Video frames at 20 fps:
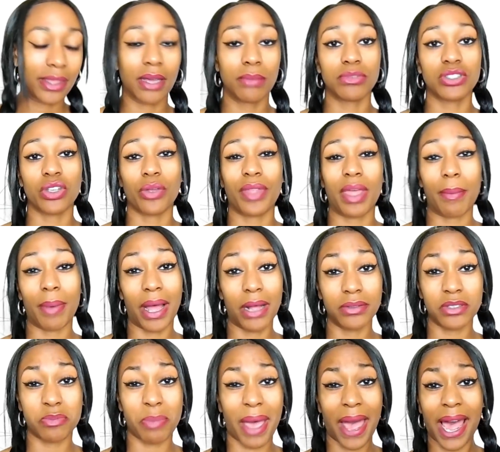them so they
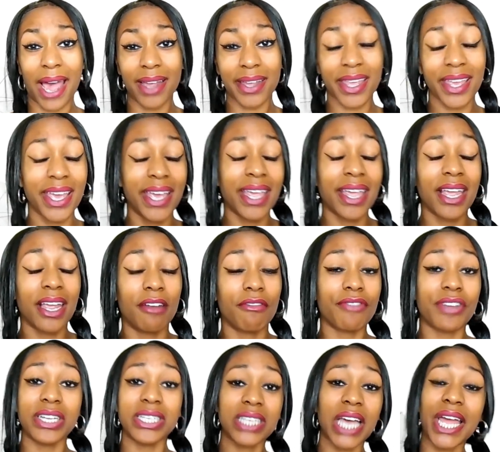bounce back
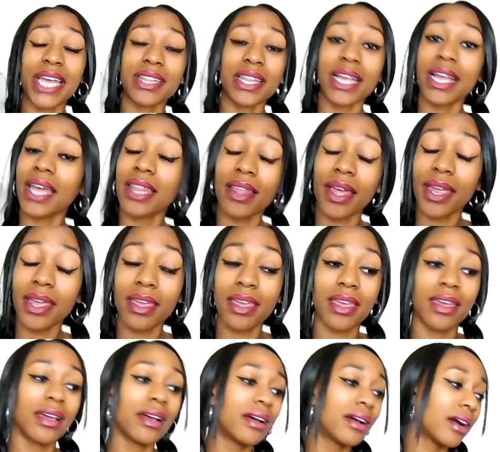and fit tight like I like.